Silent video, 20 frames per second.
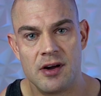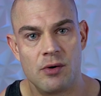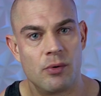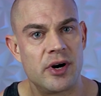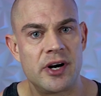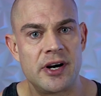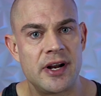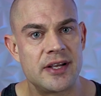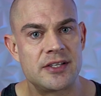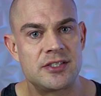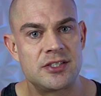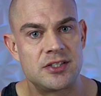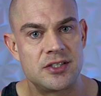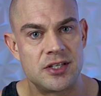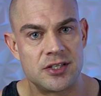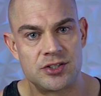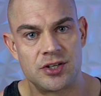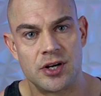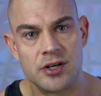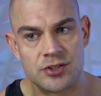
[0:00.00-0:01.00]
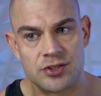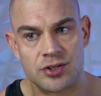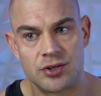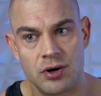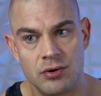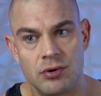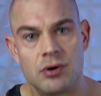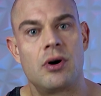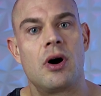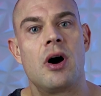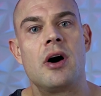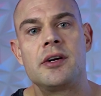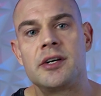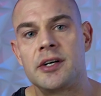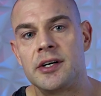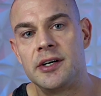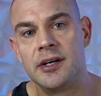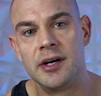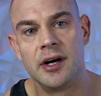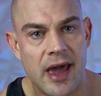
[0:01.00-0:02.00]
whether that's testosterone or
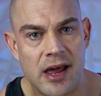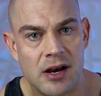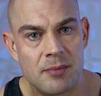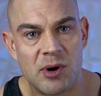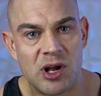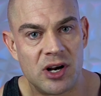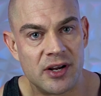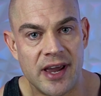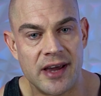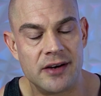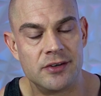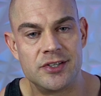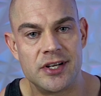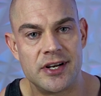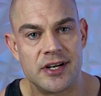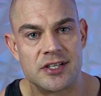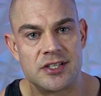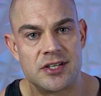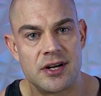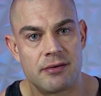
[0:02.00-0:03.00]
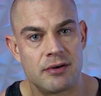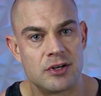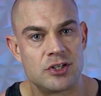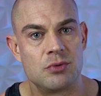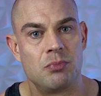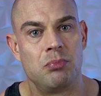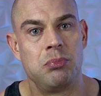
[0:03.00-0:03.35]
other anabolic energetic steroids